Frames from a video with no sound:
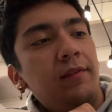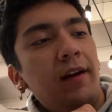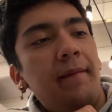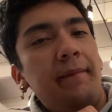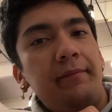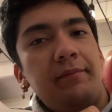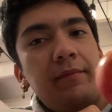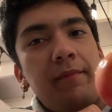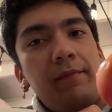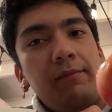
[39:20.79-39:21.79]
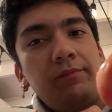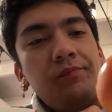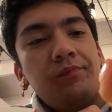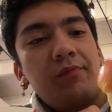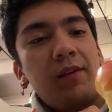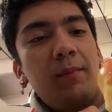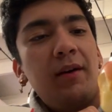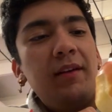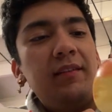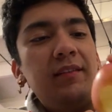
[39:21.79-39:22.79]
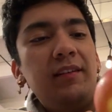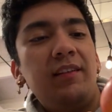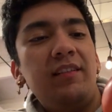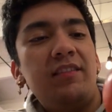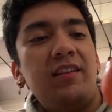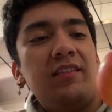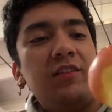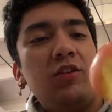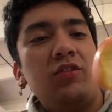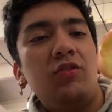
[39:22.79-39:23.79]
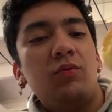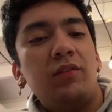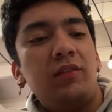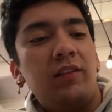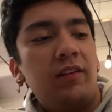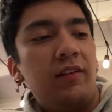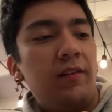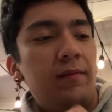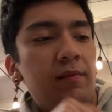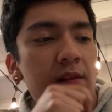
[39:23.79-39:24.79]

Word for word: yeah but it doesn't change no it's just one sticker